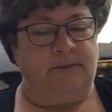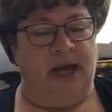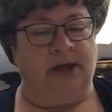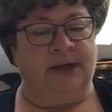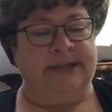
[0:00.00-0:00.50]

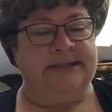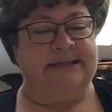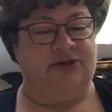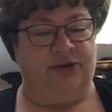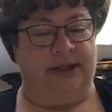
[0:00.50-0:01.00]
A great
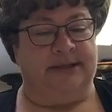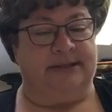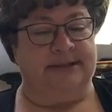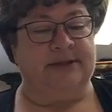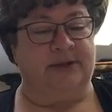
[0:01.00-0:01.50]

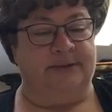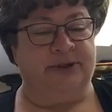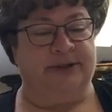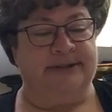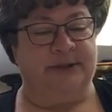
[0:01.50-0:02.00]

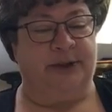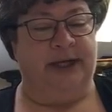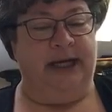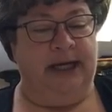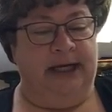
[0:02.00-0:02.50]
description
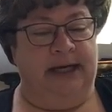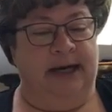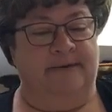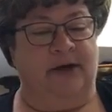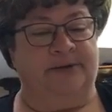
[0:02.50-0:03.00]

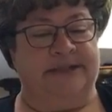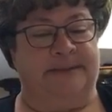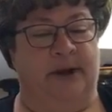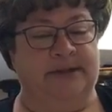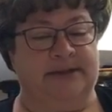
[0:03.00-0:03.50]
of our
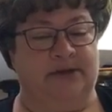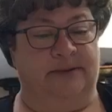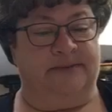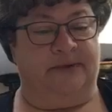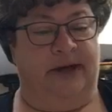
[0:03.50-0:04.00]
response
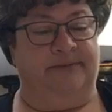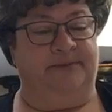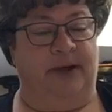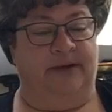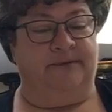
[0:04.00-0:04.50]
to
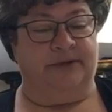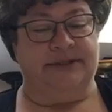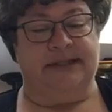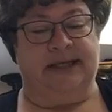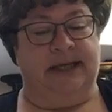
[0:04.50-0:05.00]

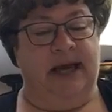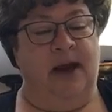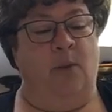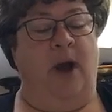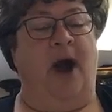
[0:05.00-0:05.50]
adversity.
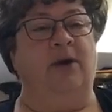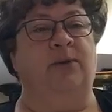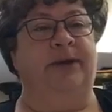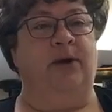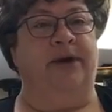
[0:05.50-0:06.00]
How are
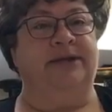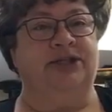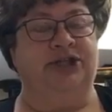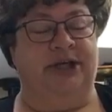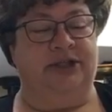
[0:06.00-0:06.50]
we going to
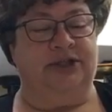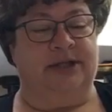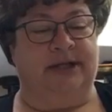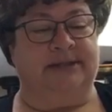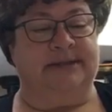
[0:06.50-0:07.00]
change
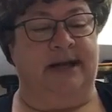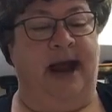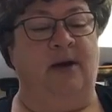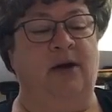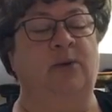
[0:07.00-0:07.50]
things, and
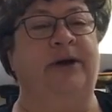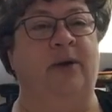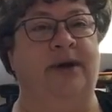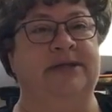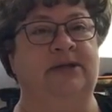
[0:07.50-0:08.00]
how are we
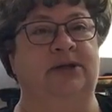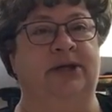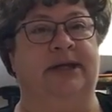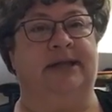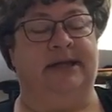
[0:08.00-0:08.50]
going to
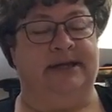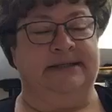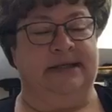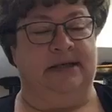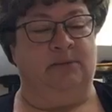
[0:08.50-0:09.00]
look at
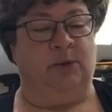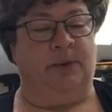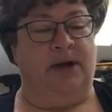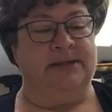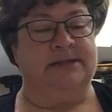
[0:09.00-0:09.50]
things in a more
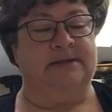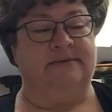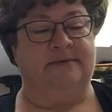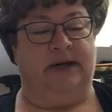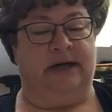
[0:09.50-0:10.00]
positive